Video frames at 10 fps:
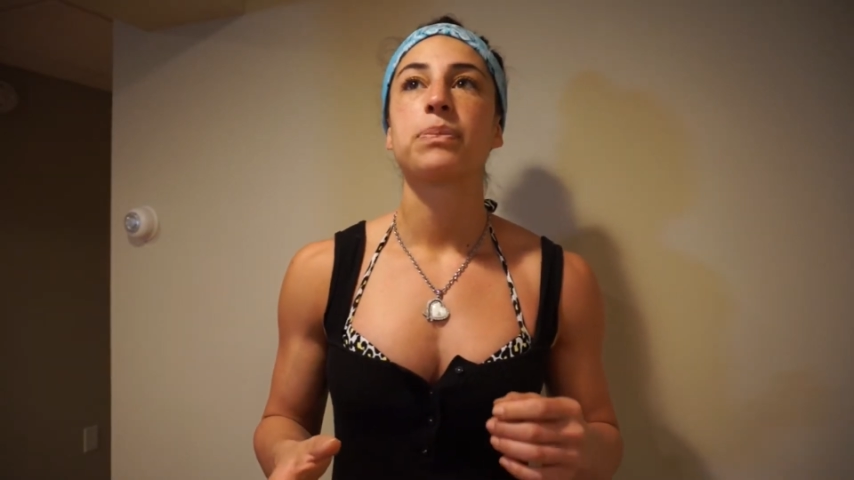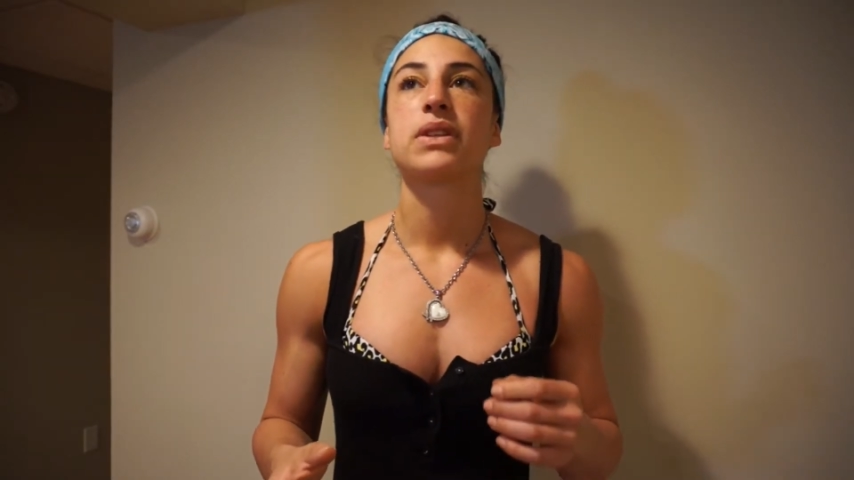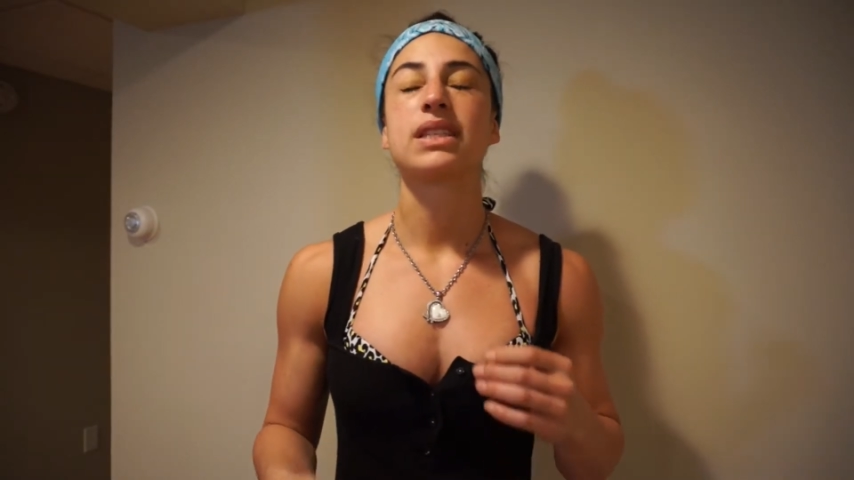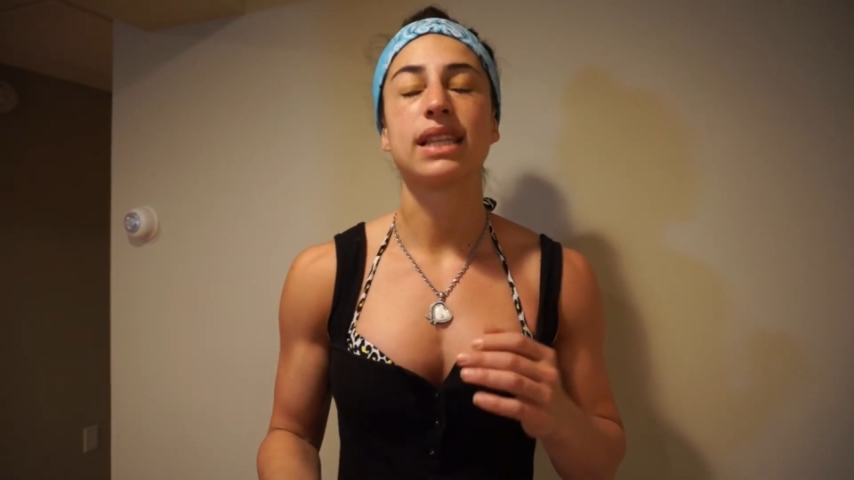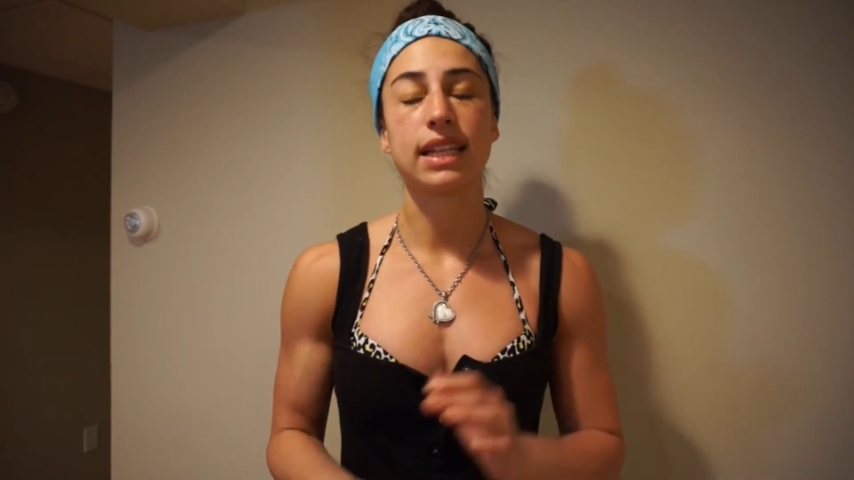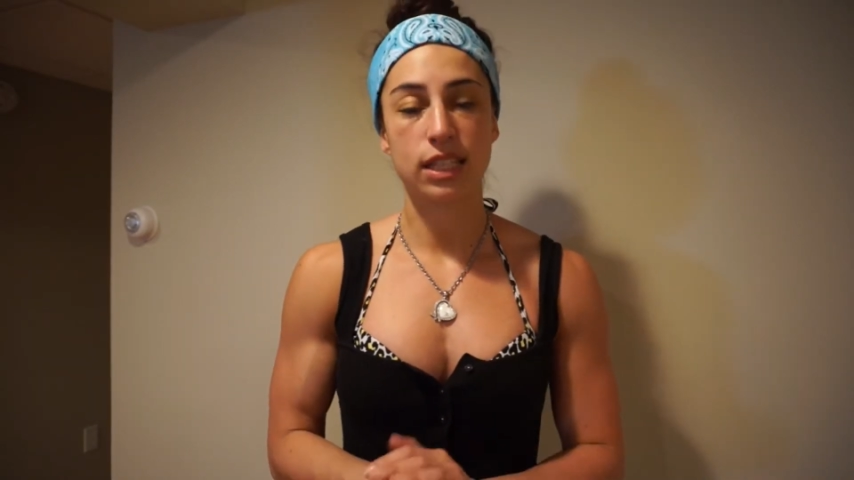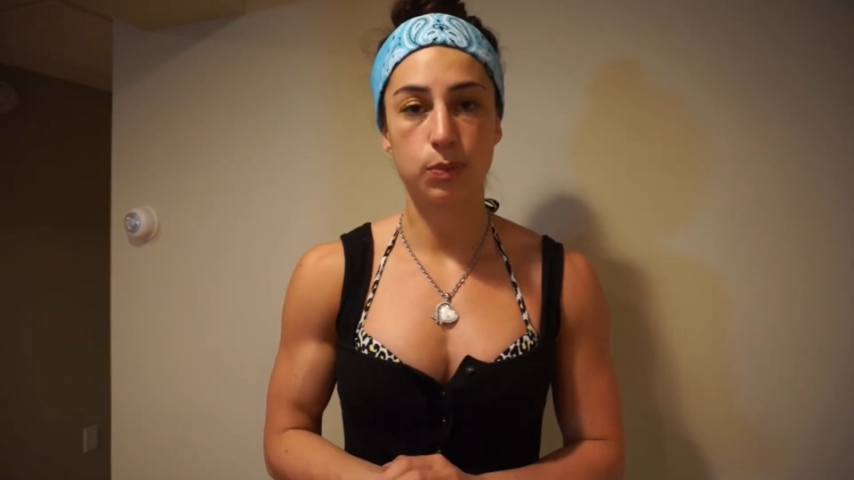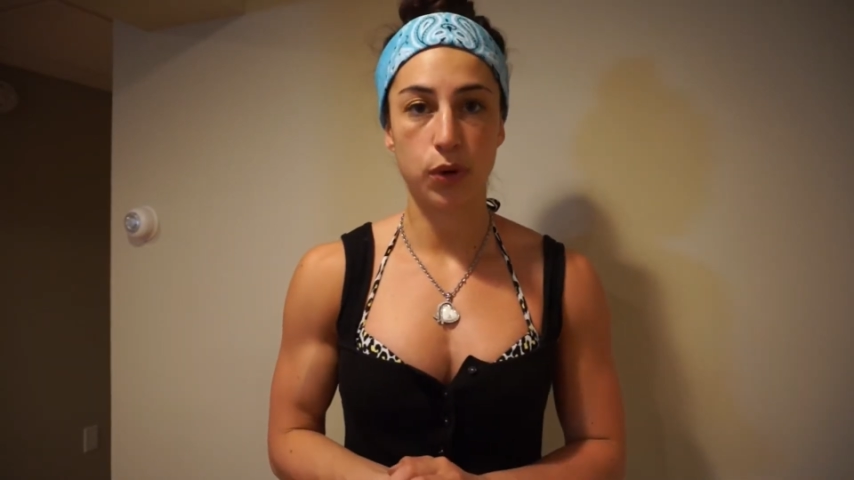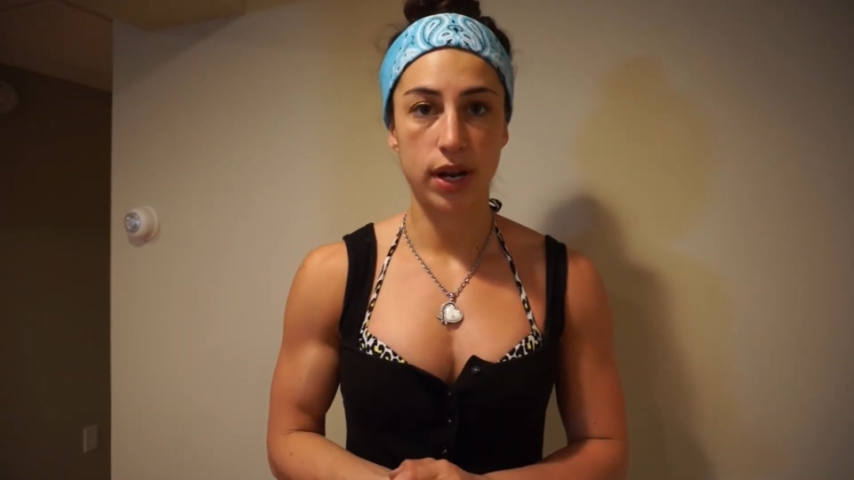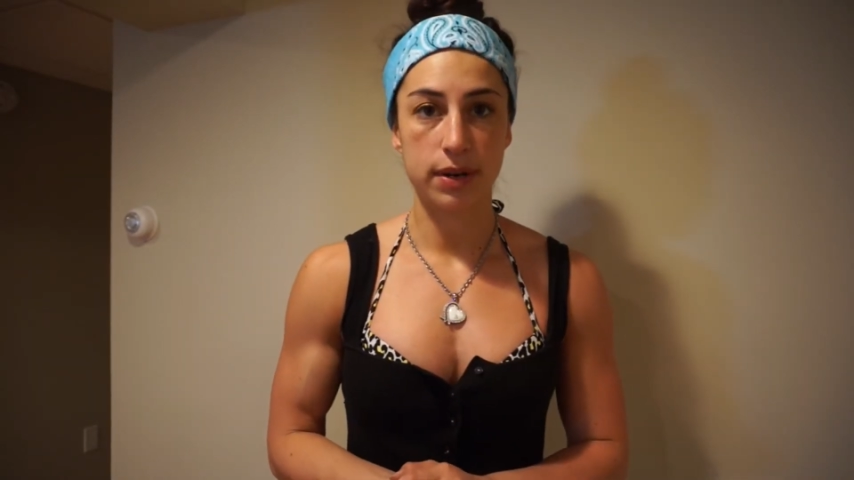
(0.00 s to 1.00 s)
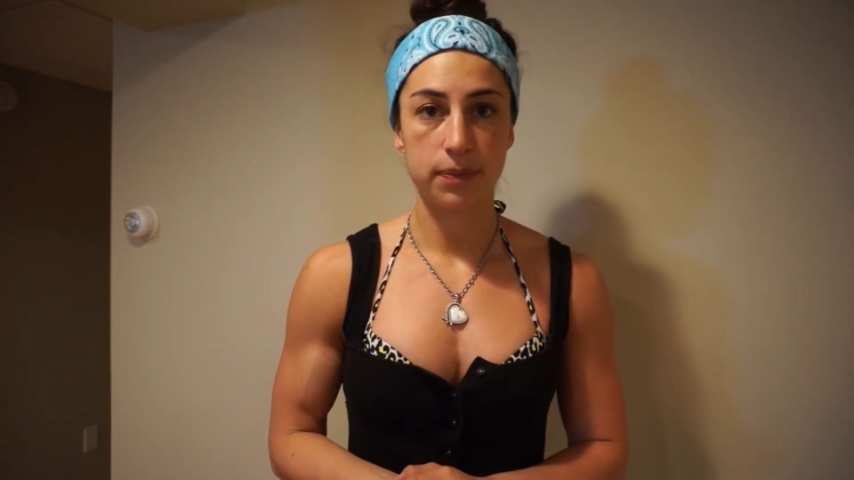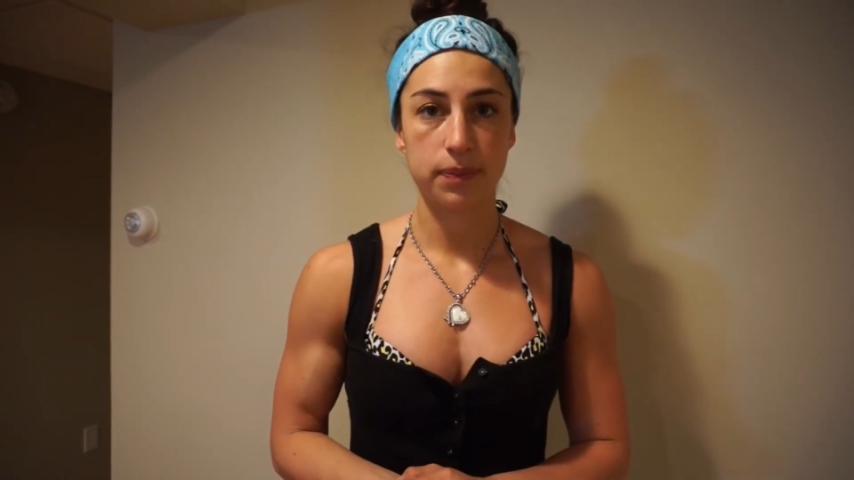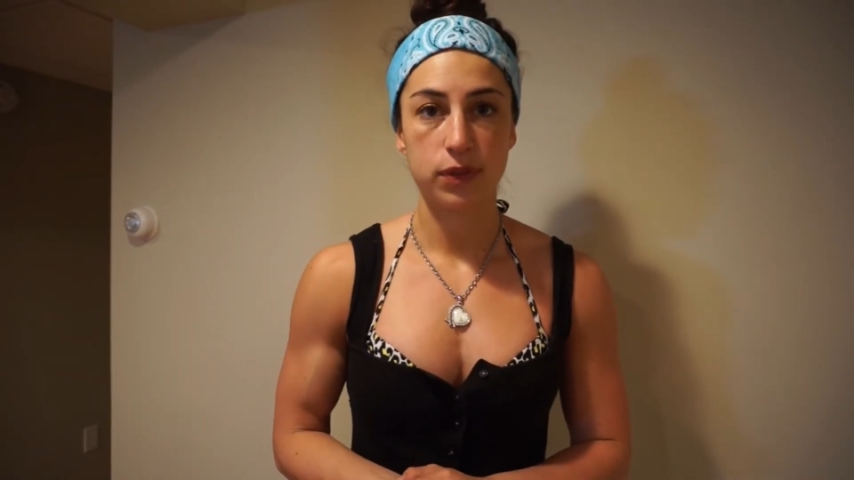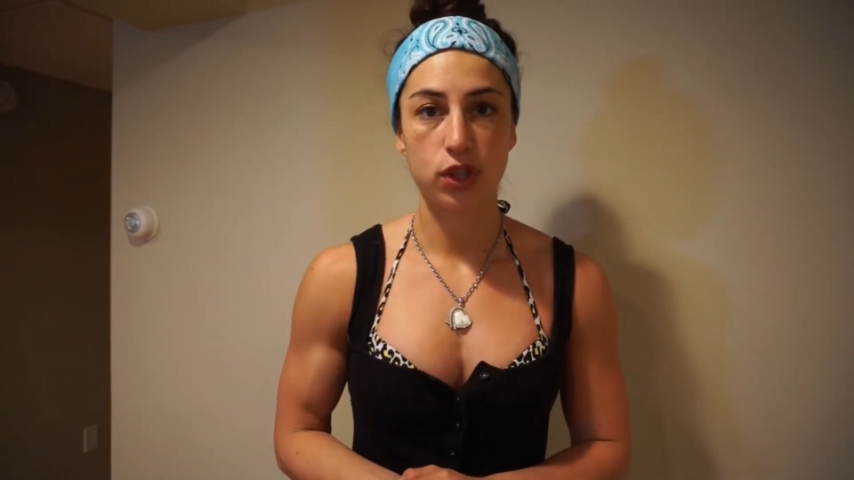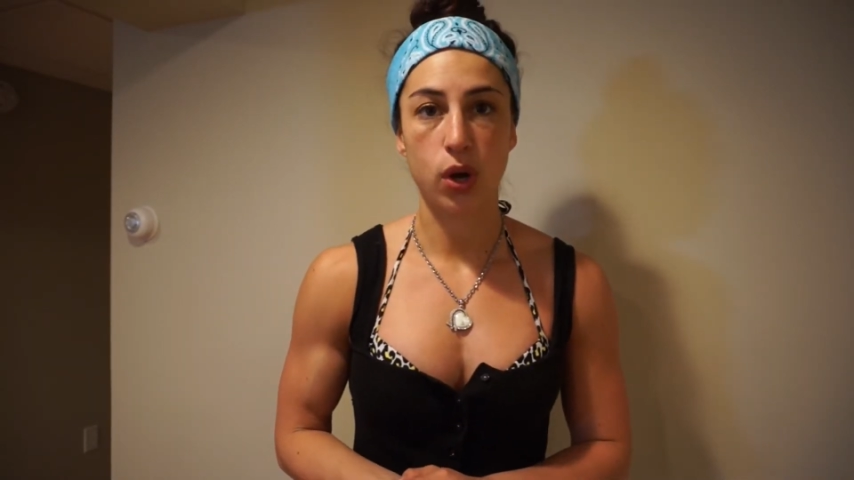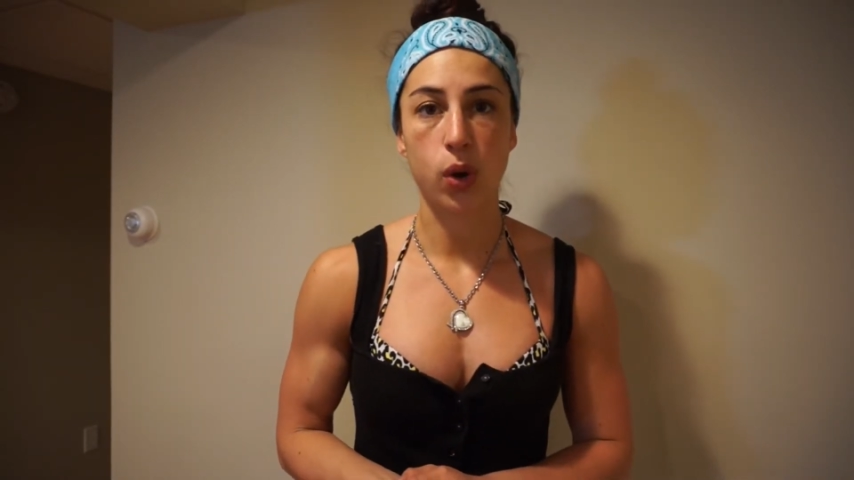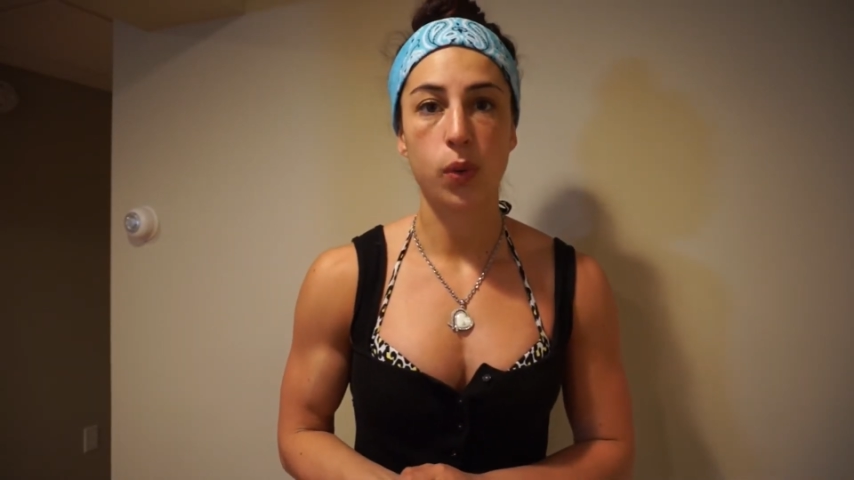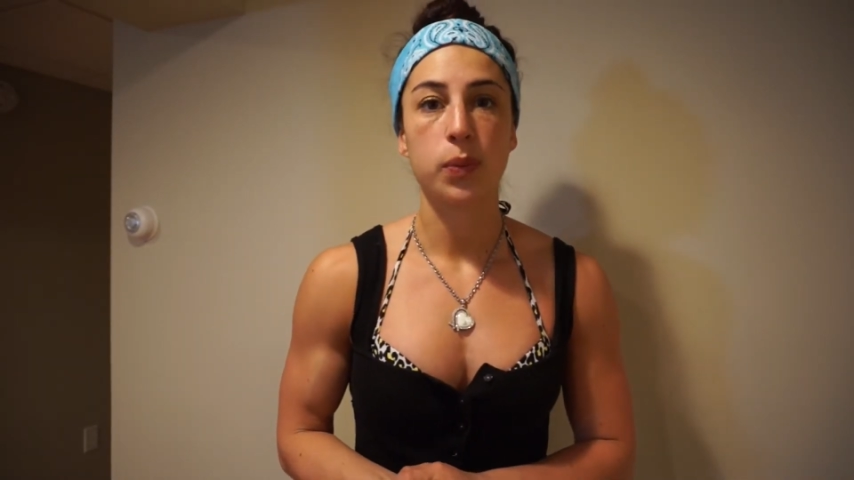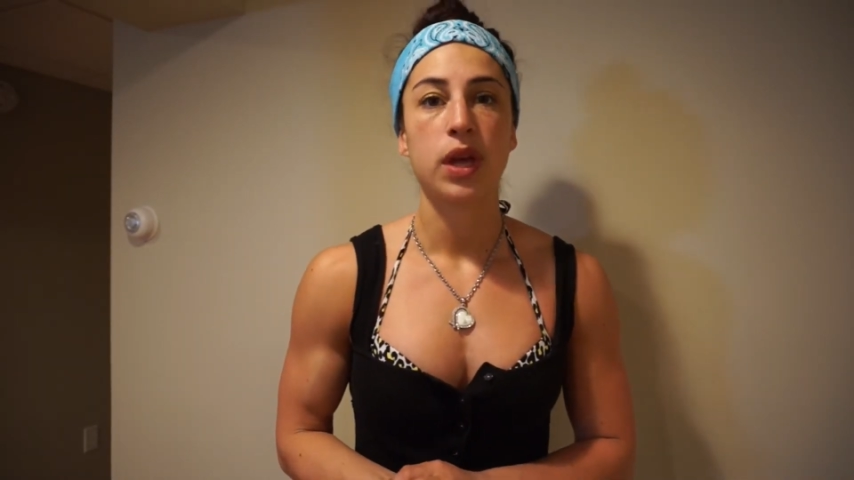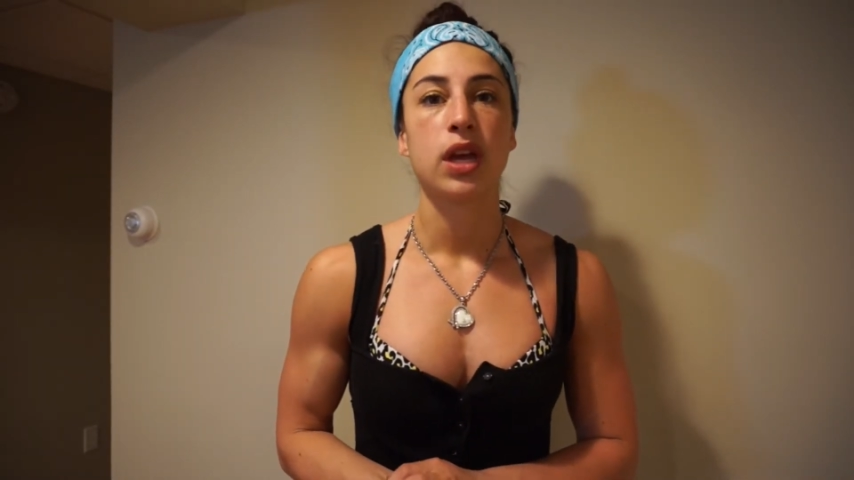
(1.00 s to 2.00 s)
sled sprint. So